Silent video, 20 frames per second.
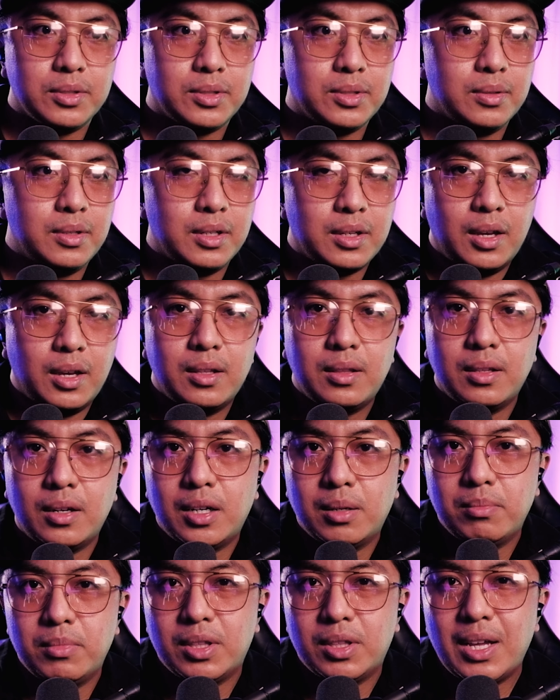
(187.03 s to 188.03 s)
So again,
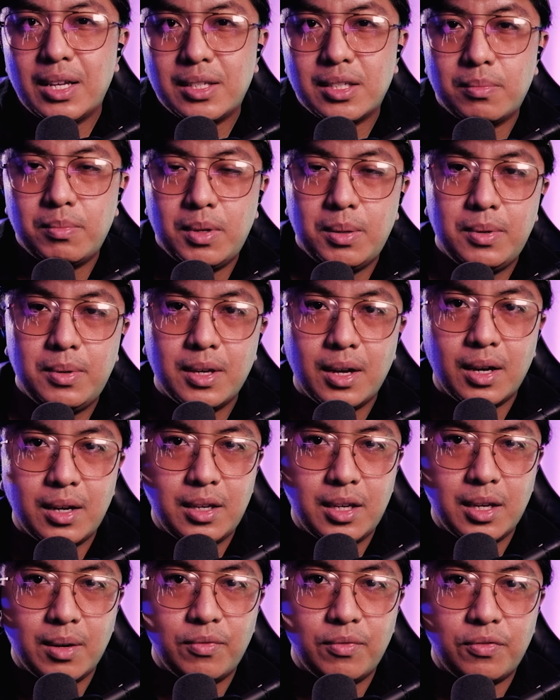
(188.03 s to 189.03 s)
it has that maybe
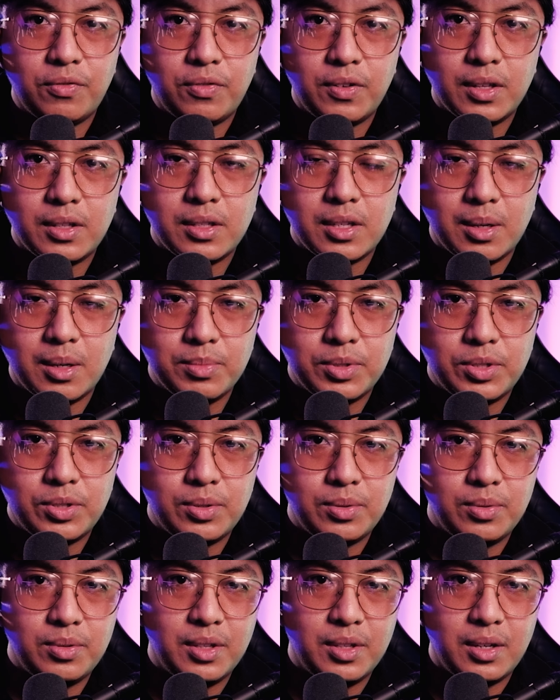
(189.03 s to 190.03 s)
IEM fit
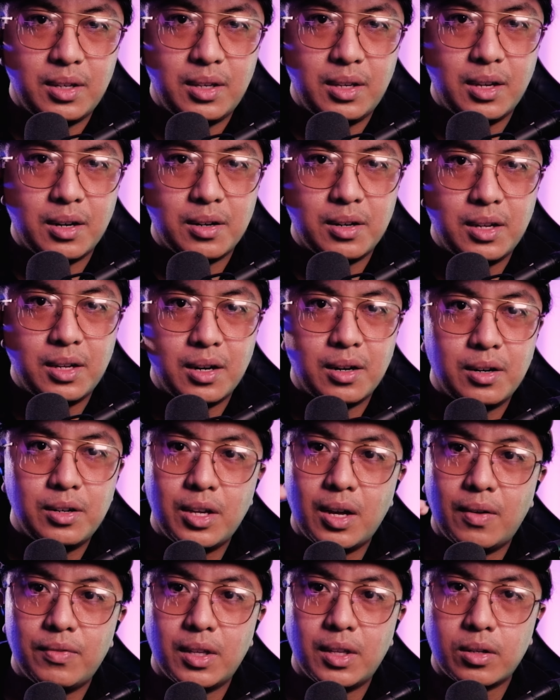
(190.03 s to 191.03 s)
to the ear here.
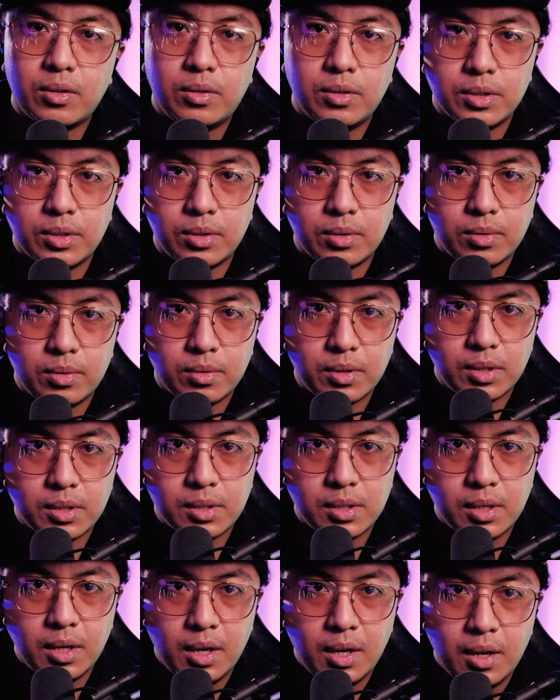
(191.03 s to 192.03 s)
You have that
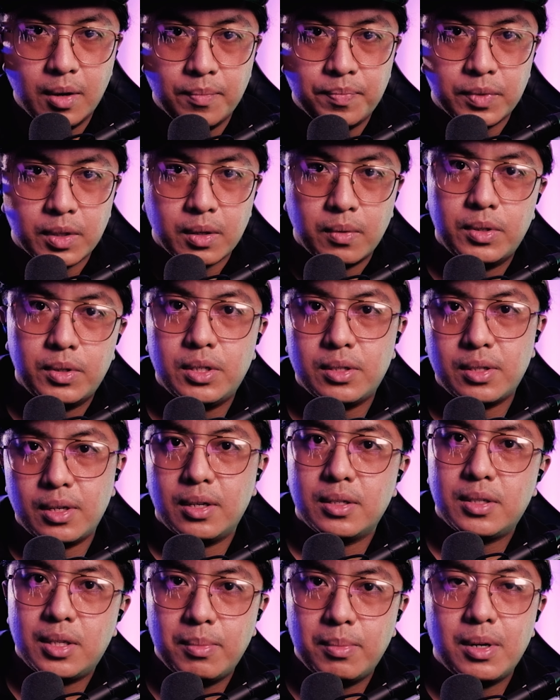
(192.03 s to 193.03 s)
contours, which is
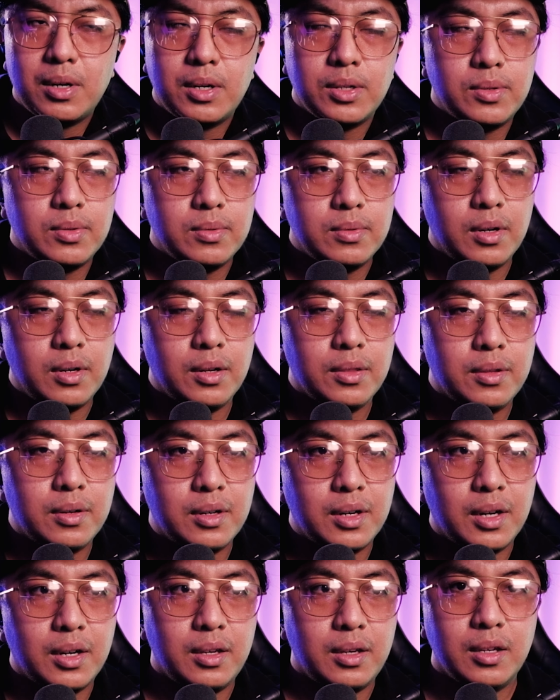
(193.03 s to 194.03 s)
similar to other
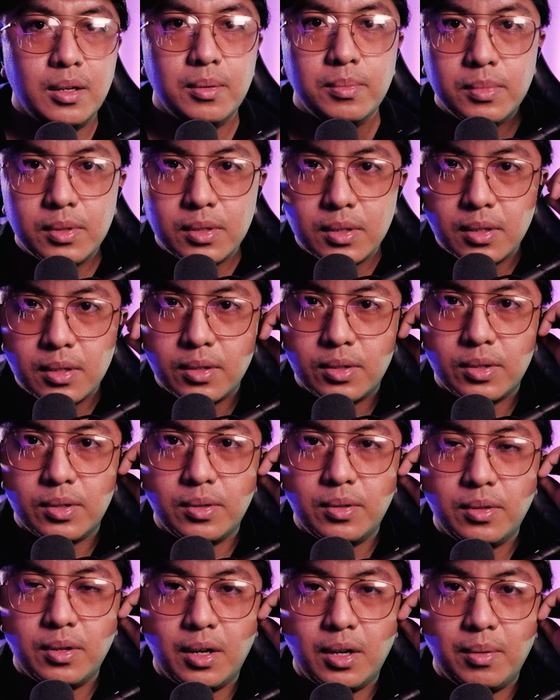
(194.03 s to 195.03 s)
IEMs.
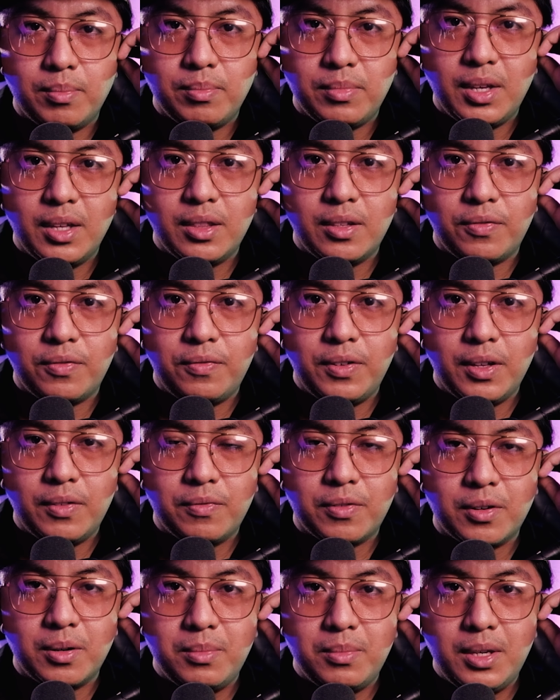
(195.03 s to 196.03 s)
So yeah, the fit
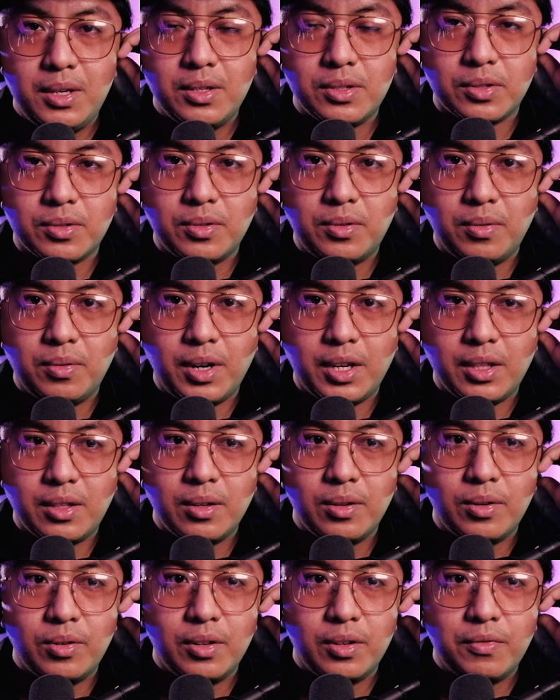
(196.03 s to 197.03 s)
for me is
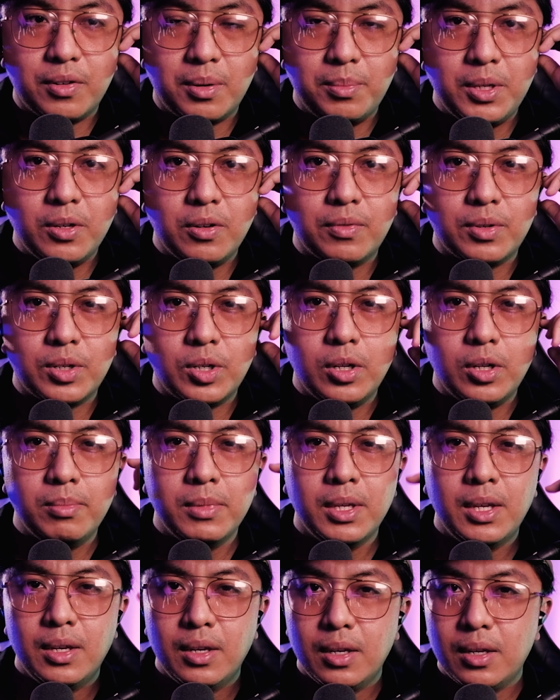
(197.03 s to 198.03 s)
quite good for me overall.
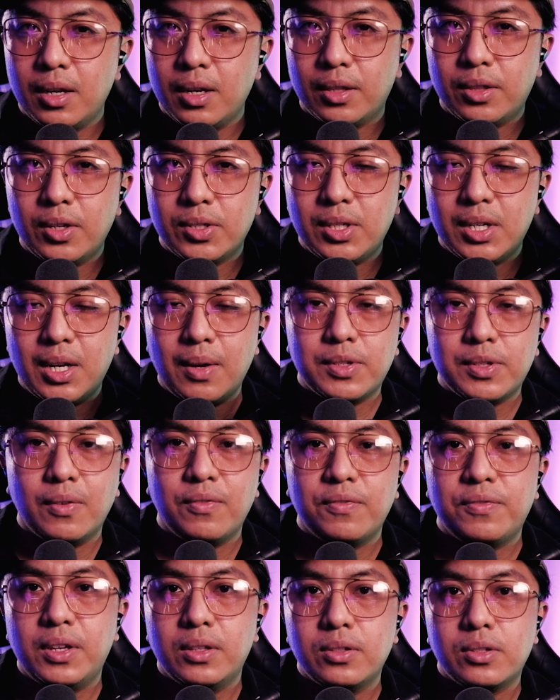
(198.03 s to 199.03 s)
It doesn't have
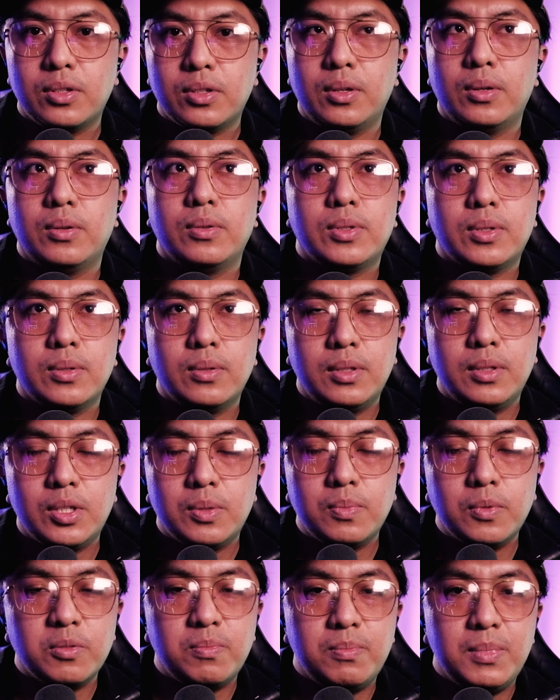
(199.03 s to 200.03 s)
some fins though, so
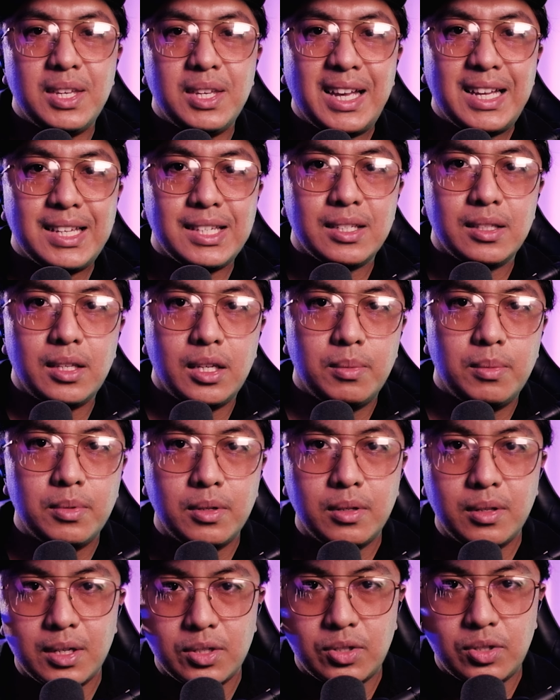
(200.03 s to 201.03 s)
this won't be as
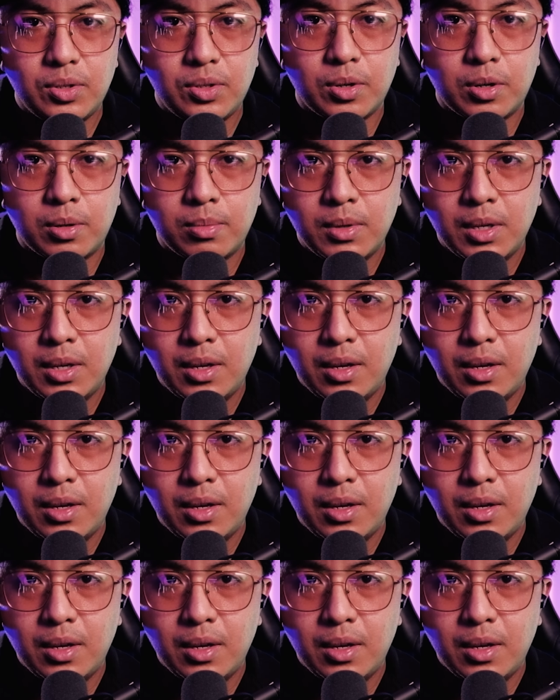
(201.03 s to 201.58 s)
stable as your